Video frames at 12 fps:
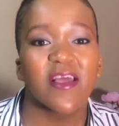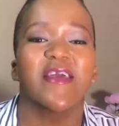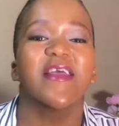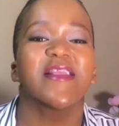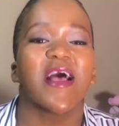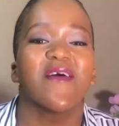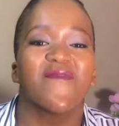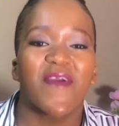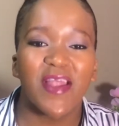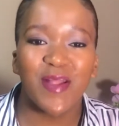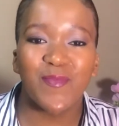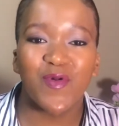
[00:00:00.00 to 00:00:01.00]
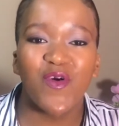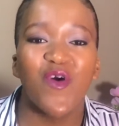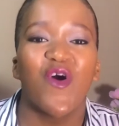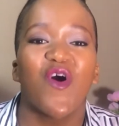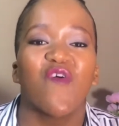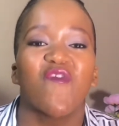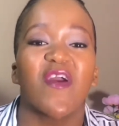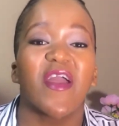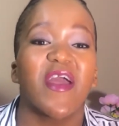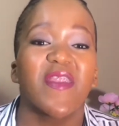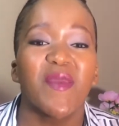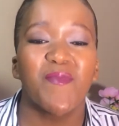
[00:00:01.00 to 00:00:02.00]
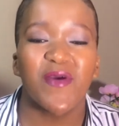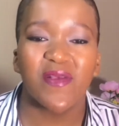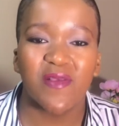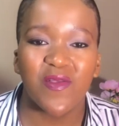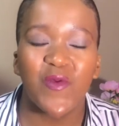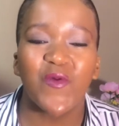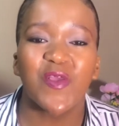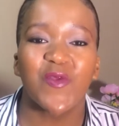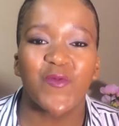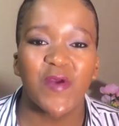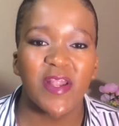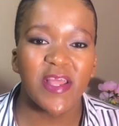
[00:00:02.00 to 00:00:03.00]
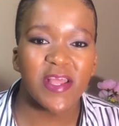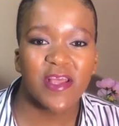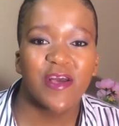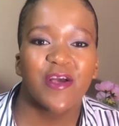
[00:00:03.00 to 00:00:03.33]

It's available for any person who is willing